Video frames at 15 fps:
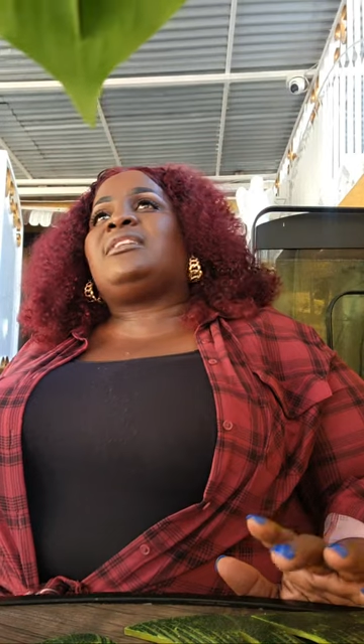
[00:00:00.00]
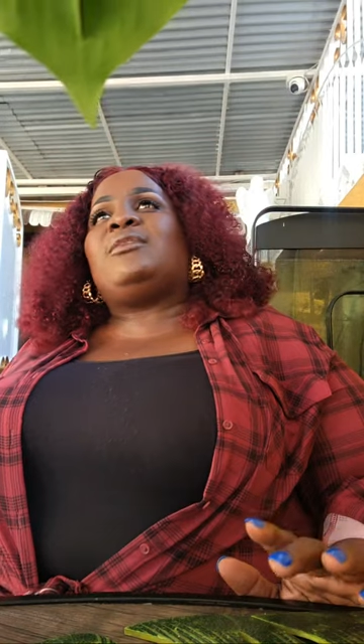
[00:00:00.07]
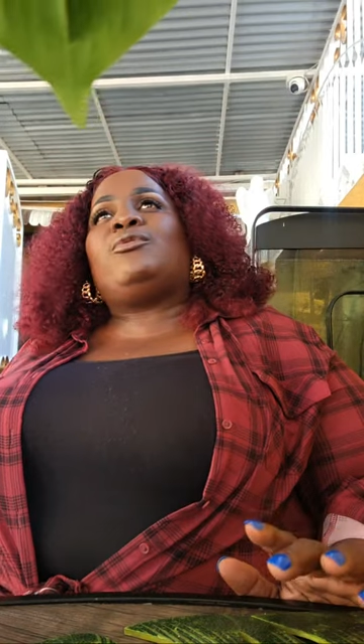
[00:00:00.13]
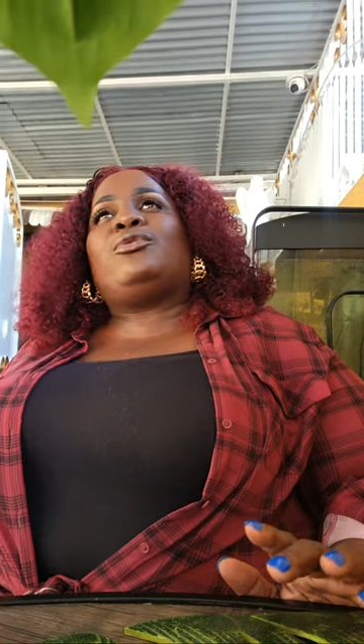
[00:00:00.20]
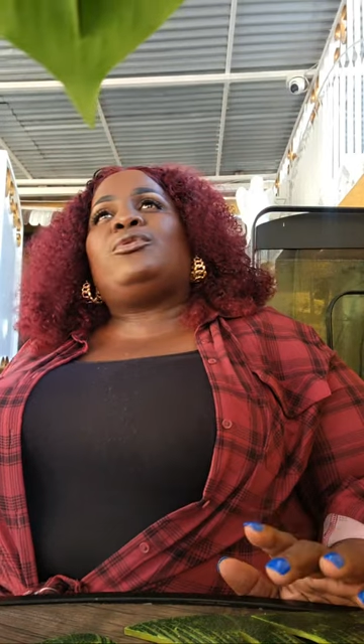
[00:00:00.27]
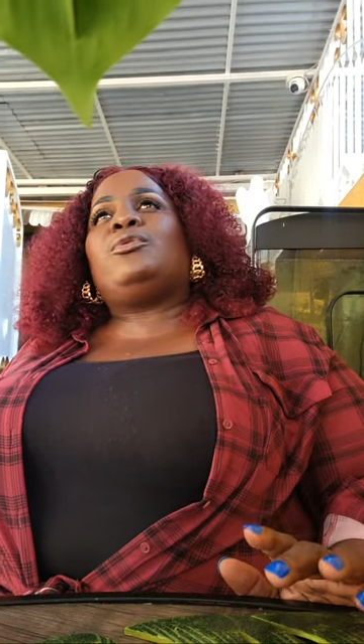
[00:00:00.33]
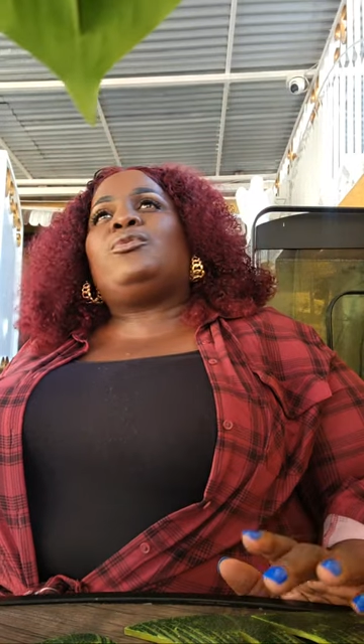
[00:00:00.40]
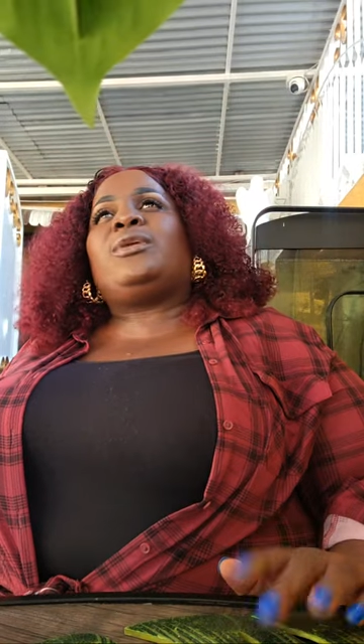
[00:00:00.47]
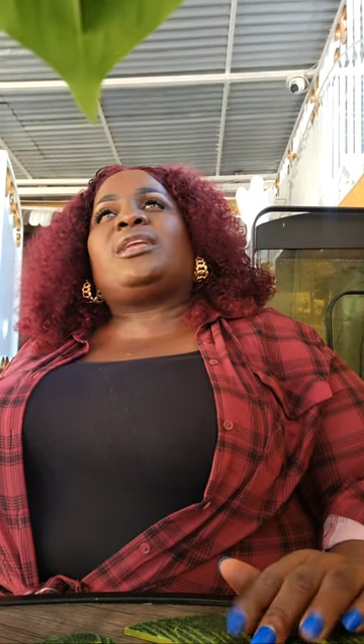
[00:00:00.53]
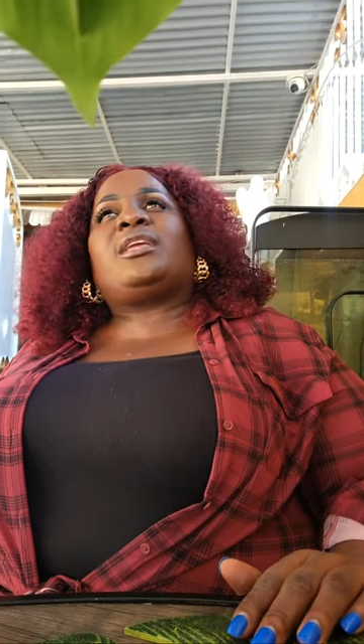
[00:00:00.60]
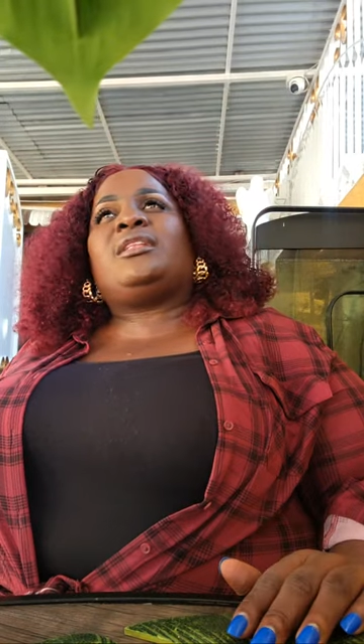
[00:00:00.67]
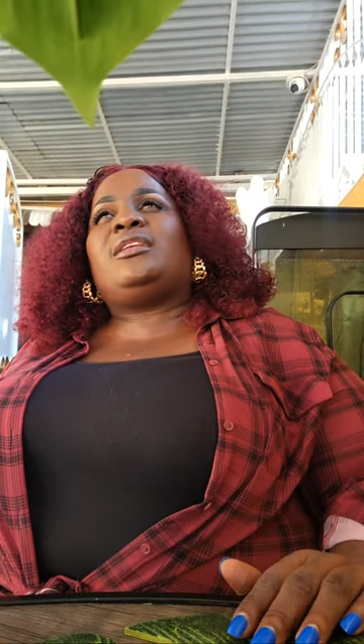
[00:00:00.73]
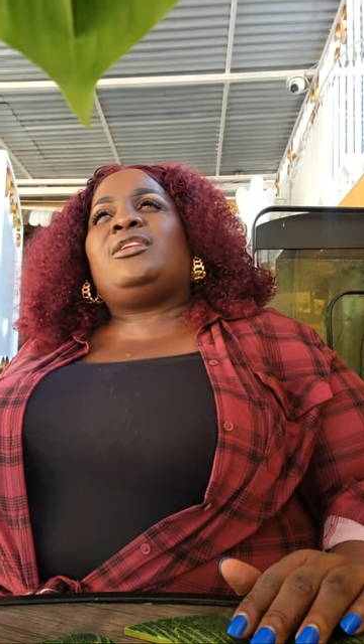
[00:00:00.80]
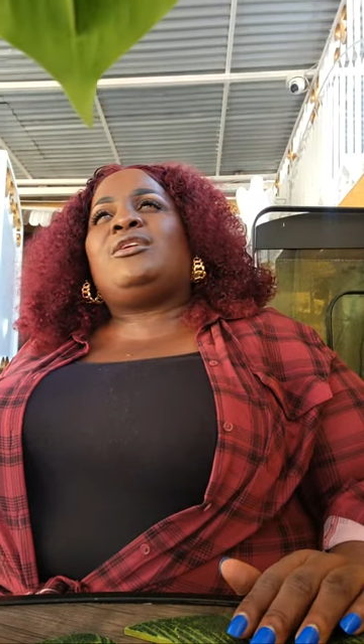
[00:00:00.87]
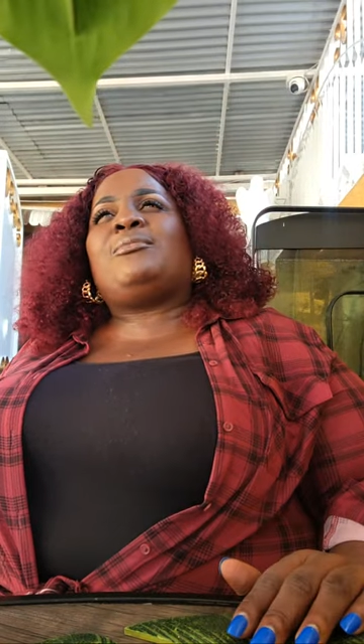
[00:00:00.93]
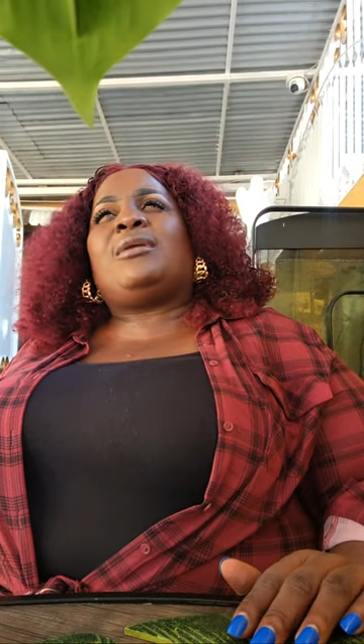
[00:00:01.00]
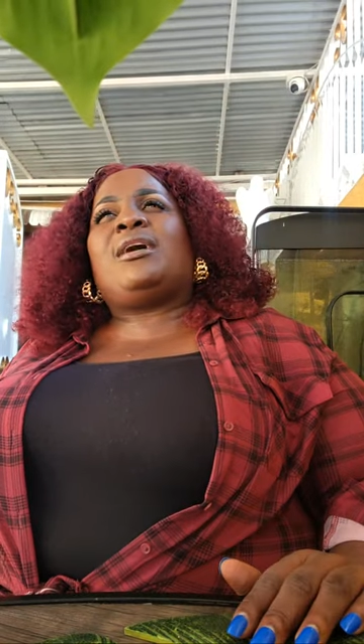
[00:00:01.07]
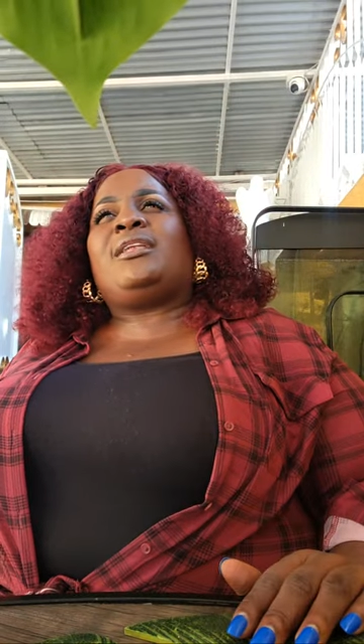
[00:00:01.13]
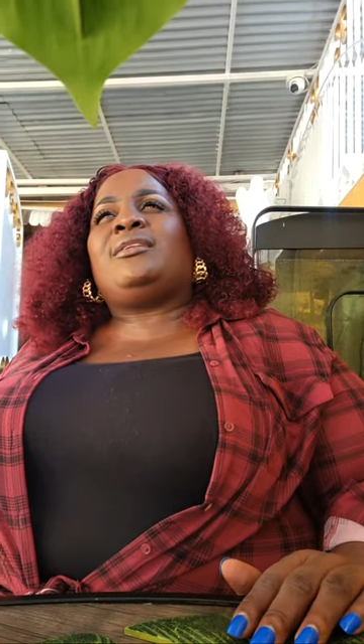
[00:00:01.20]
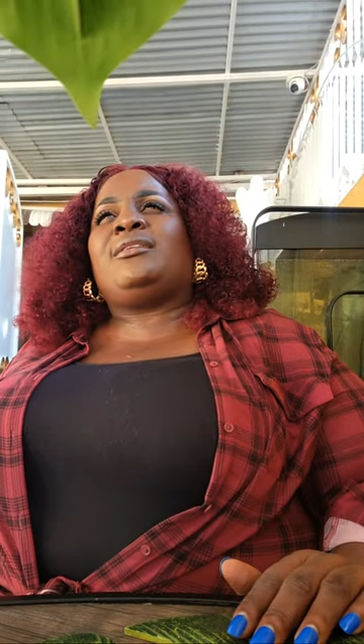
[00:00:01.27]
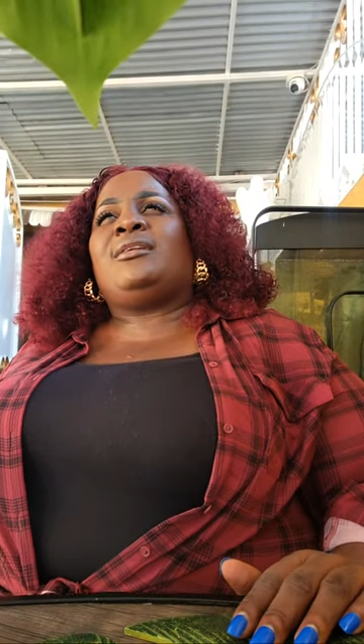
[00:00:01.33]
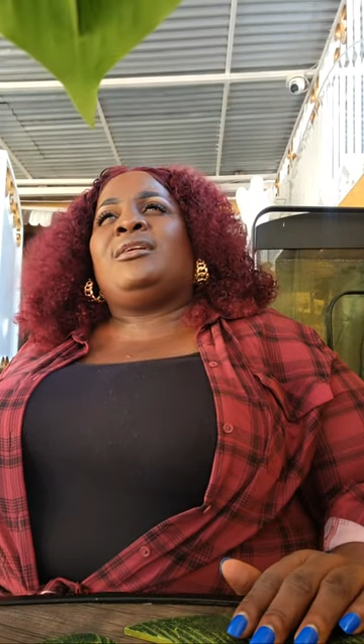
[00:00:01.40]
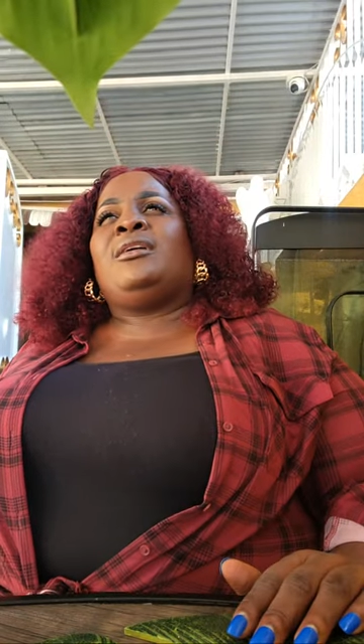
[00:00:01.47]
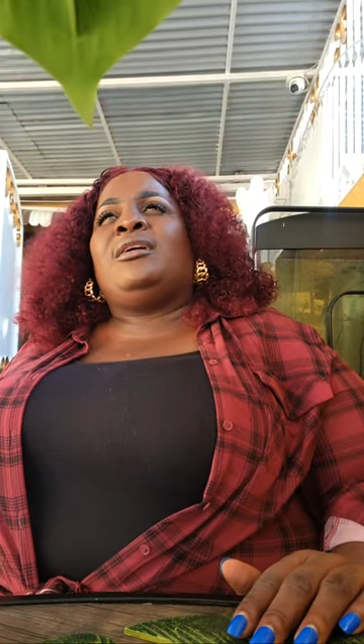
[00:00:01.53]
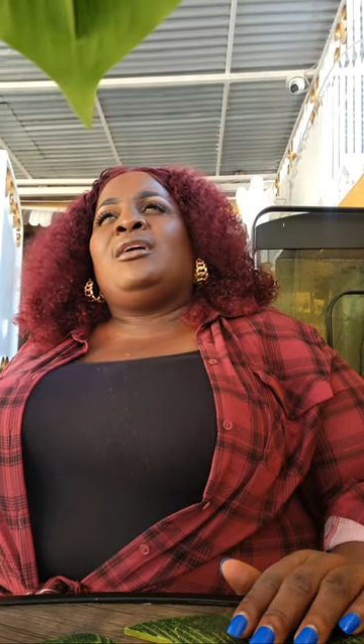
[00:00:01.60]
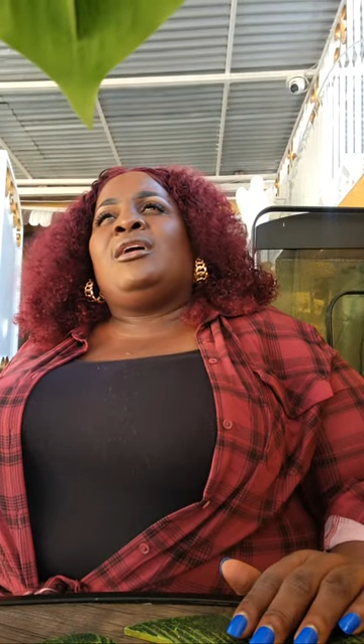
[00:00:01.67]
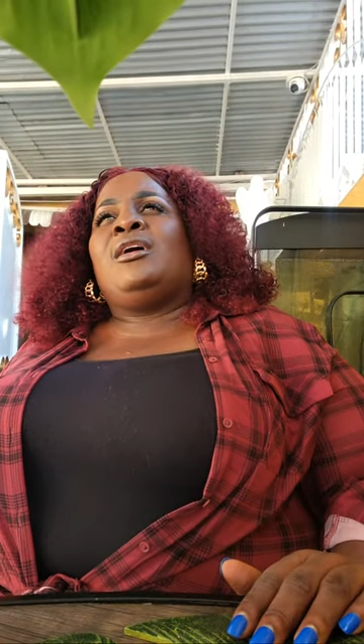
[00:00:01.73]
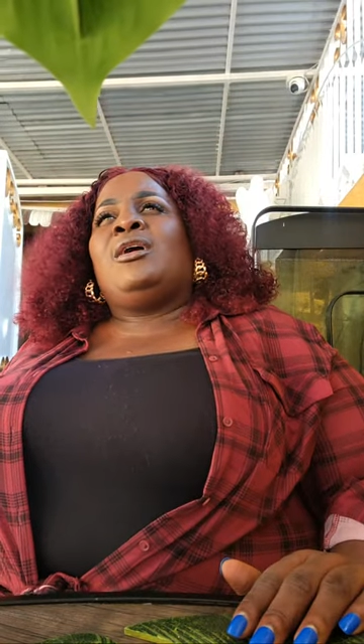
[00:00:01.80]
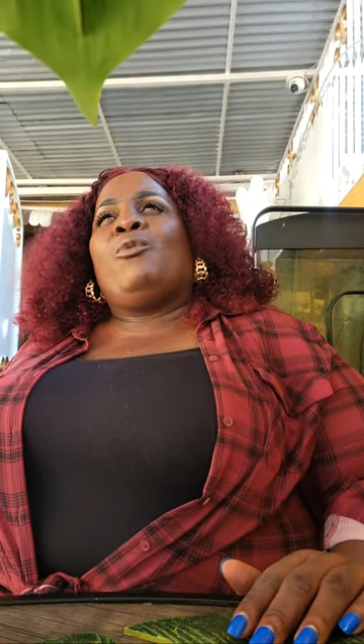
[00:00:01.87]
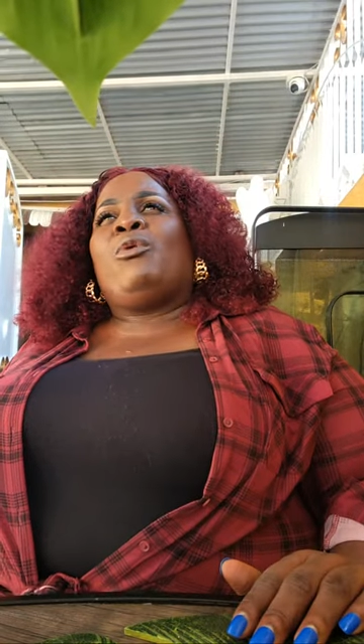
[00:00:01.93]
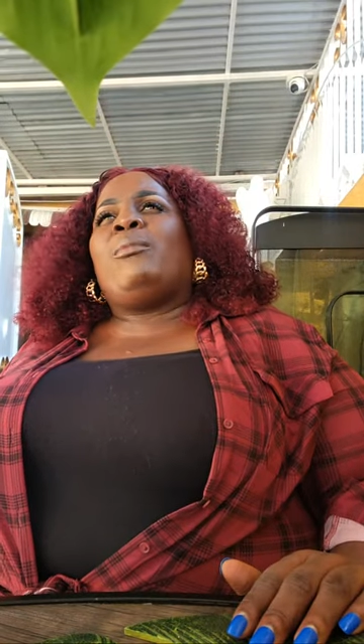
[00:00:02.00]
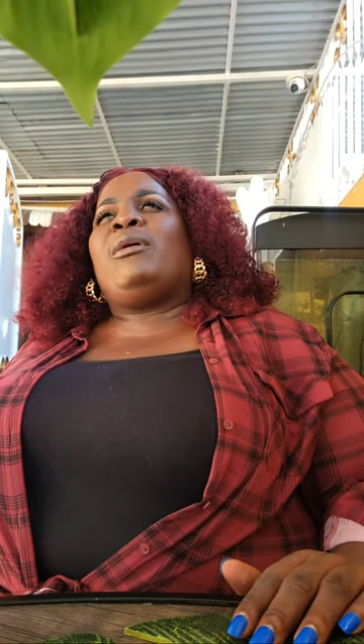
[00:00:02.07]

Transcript: they no wicked in a man. When